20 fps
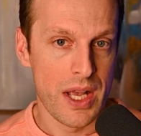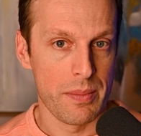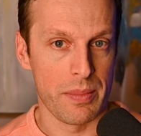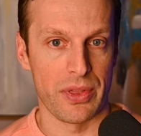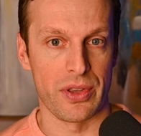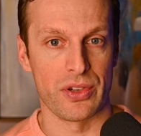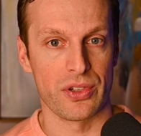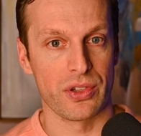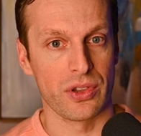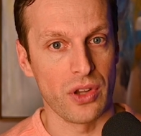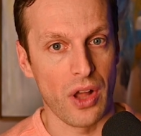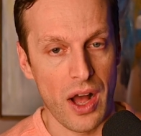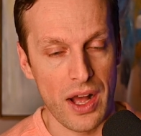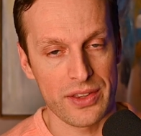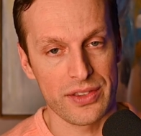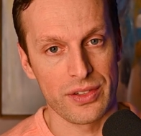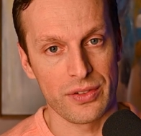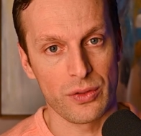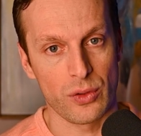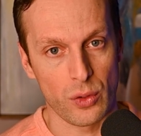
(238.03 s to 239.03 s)
but there's
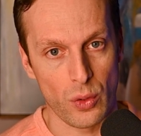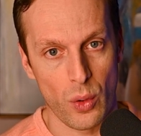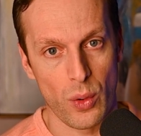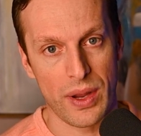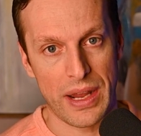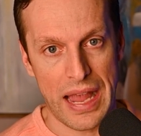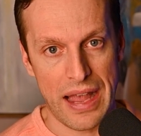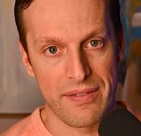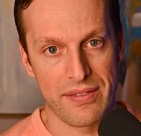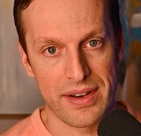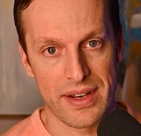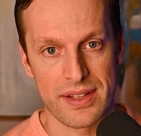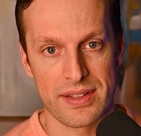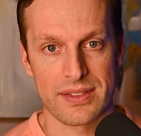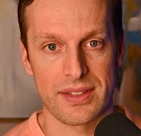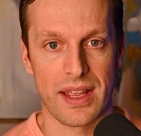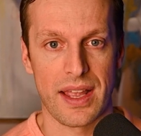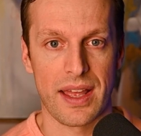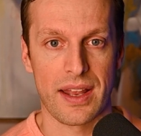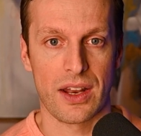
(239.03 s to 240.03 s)
lots of growing
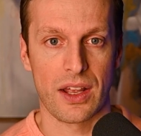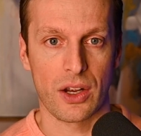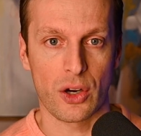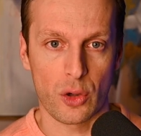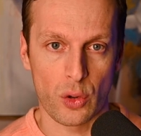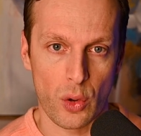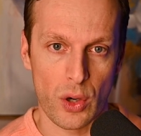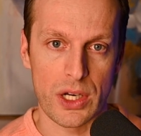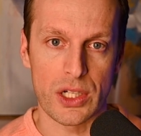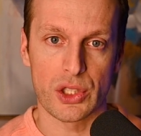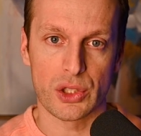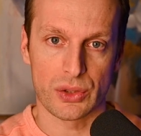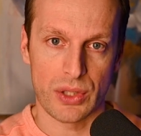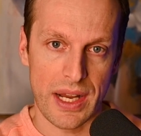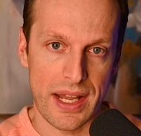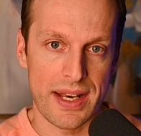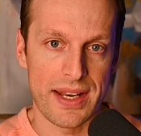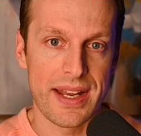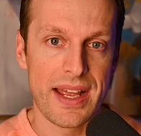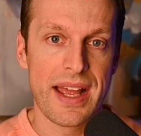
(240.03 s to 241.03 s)
evidence and a growing
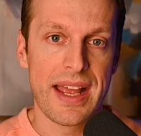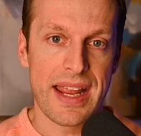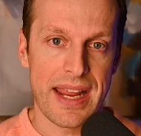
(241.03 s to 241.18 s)
trend